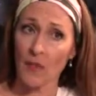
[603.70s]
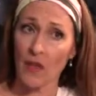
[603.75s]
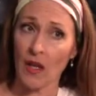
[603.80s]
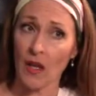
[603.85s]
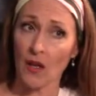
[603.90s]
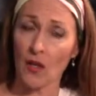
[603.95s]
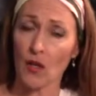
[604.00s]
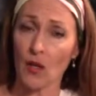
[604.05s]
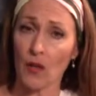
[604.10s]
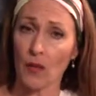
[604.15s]

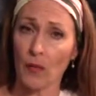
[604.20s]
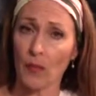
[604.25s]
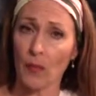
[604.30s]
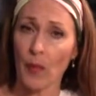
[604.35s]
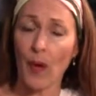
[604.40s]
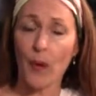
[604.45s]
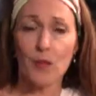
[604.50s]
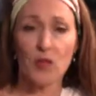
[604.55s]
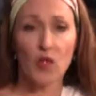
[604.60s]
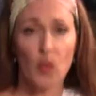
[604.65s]
then your
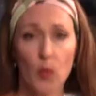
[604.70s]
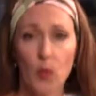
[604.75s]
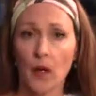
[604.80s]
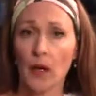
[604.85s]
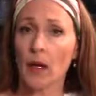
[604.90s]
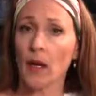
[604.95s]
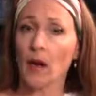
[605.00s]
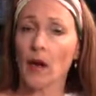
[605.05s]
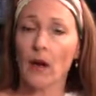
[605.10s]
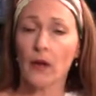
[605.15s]
pumps are
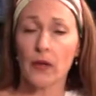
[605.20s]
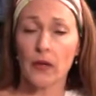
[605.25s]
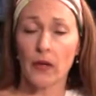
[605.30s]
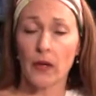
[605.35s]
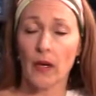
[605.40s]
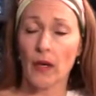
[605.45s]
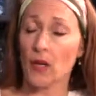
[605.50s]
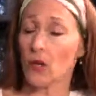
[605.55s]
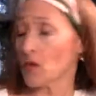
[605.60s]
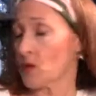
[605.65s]
working harder
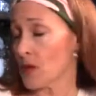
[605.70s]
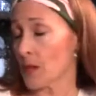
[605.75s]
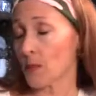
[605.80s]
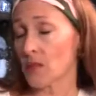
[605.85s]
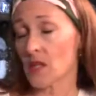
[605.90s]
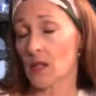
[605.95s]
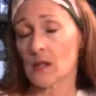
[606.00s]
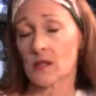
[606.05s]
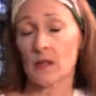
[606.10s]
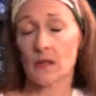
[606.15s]
and your
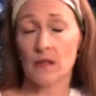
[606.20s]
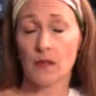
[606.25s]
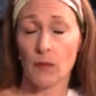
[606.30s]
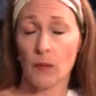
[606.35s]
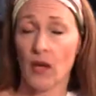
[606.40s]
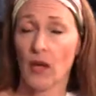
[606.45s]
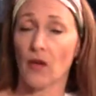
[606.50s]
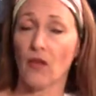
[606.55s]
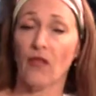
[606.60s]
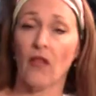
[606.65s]
septic system
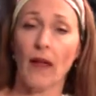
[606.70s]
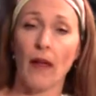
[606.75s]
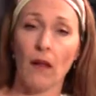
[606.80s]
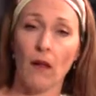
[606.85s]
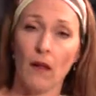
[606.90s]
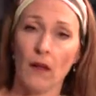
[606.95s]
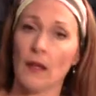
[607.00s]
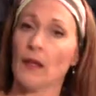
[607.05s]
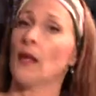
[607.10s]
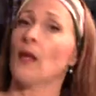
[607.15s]
can
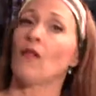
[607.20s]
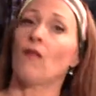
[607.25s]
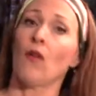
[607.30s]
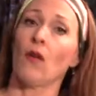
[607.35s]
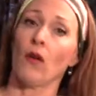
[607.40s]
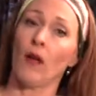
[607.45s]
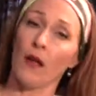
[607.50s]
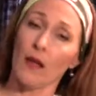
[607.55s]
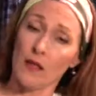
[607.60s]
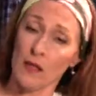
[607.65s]
fail and you have
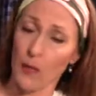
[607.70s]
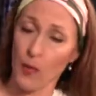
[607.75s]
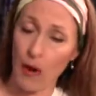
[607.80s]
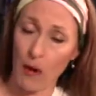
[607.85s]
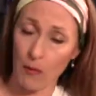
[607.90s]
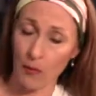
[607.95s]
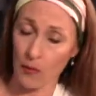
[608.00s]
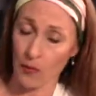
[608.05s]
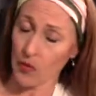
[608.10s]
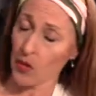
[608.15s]
all kinds of
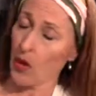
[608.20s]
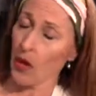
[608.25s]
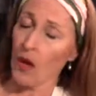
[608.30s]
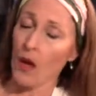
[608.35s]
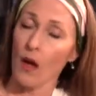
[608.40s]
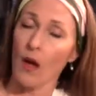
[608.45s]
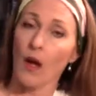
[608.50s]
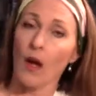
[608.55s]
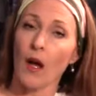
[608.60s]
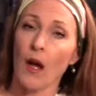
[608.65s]
problems.
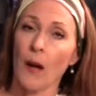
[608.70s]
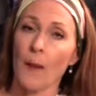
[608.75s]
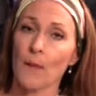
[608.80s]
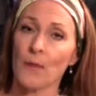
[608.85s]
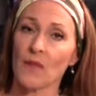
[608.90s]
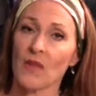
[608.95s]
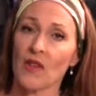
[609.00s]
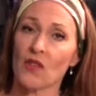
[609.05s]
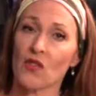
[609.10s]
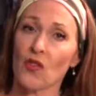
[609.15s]

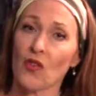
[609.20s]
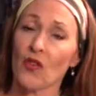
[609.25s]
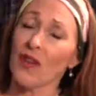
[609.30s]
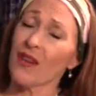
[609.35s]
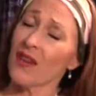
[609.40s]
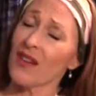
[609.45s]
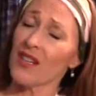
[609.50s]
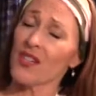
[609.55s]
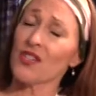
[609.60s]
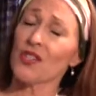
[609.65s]
So you're
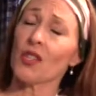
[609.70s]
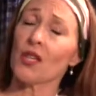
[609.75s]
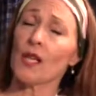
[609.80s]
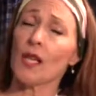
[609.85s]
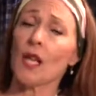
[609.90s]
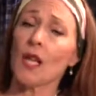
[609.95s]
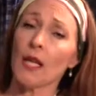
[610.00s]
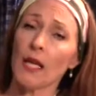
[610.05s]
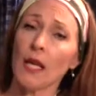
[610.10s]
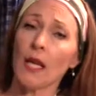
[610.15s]
not actually
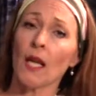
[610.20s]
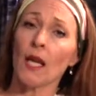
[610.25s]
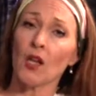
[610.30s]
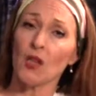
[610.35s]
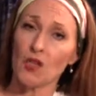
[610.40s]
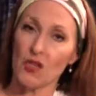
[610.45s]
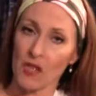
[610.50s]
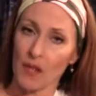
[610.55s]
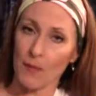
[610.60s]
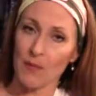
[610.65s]
cleaning
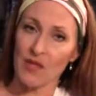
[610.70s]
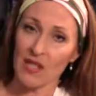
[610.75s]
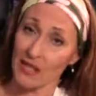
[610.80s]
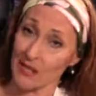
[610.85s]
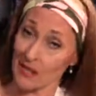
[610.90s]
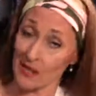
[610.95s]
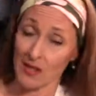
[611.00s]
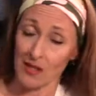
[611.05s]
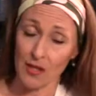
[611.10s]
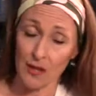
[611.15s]
your septic
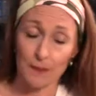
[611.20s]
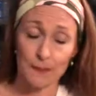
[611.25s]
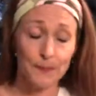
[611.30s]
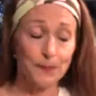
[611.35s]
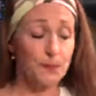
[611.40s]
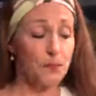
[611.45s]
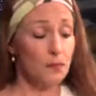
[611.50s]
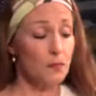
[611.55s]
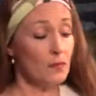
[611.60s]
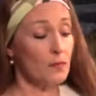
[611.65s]
system.
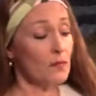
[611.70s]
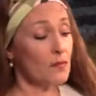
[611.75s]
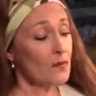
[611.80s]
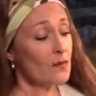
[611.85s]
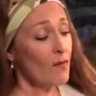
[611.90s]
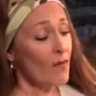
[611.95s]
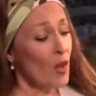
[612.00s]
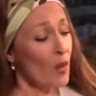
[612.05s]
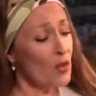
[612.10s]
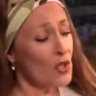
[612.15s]

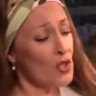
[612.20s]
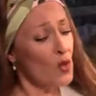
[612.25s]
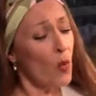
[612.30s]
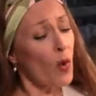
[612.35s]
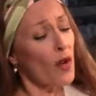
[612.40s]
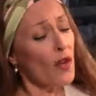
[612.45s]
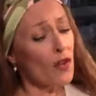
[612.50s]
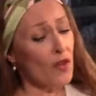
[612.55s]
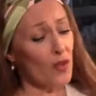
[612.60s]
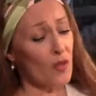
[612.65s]
What you
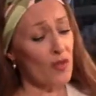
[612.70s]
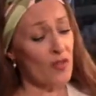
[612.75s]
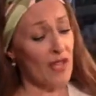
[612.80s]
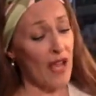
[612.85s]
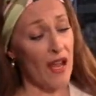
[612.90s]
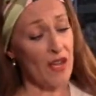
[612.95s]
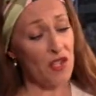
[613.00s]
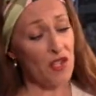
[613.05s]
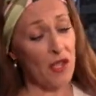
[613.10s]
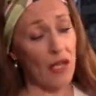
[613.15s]
want to do is
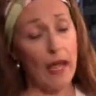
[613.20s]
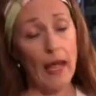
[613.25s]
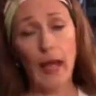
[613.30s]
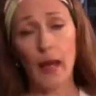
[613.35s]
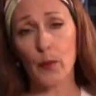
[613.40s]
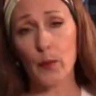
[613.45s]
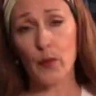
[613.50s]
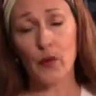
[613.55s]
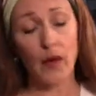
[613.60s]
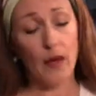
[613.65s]
actually
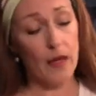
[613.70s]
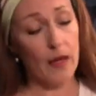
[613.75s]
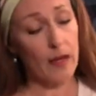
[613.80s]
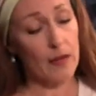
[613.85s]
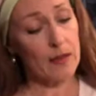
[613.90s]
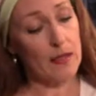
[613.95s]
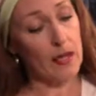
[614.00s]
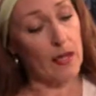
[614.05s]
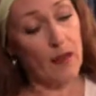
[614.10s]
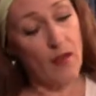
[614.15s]
add a
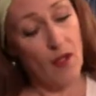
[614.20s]
product